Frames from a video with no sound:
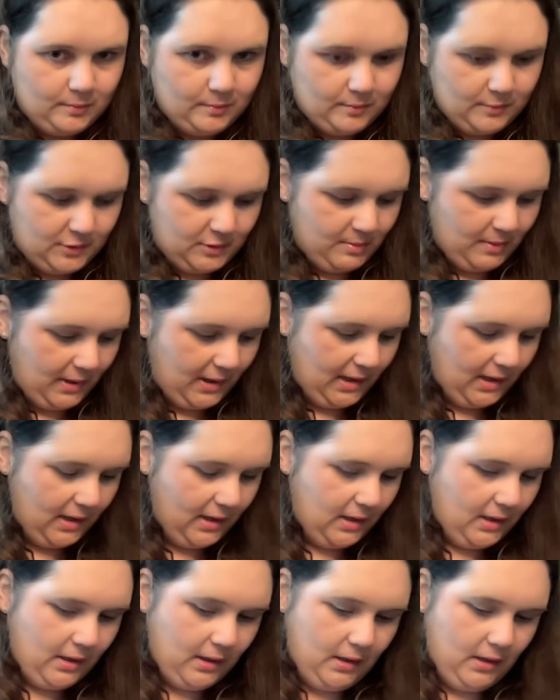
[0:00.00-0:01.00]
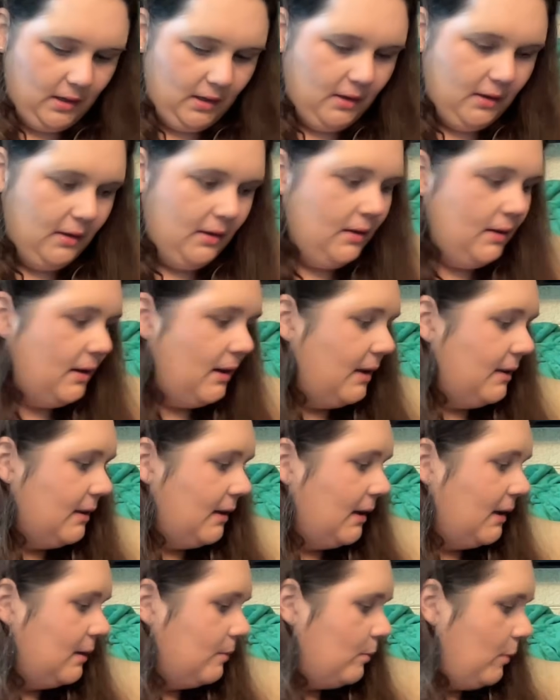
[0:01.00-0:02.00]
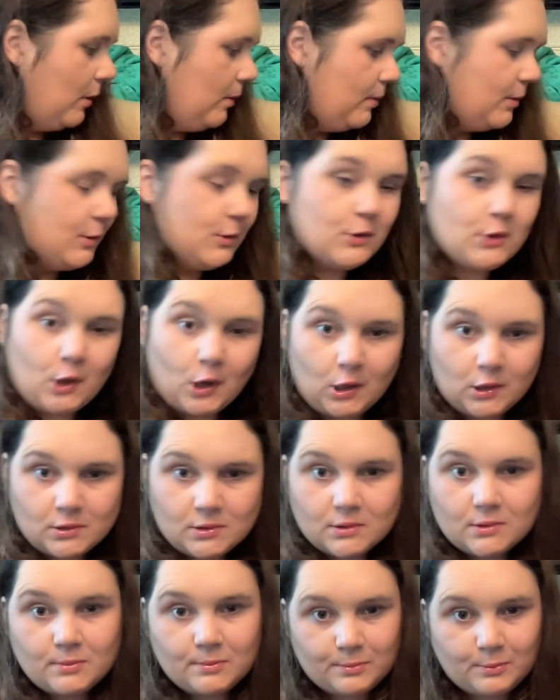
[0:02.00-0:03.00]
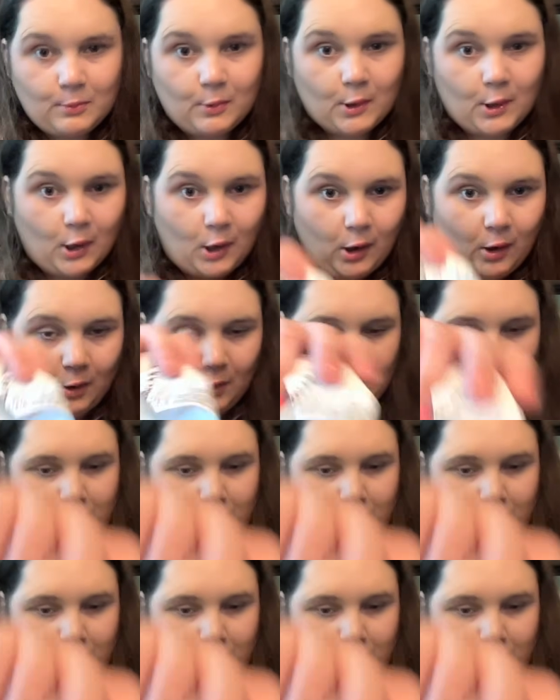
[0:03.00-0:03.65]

spray. And then barbecue sauce. What a haul.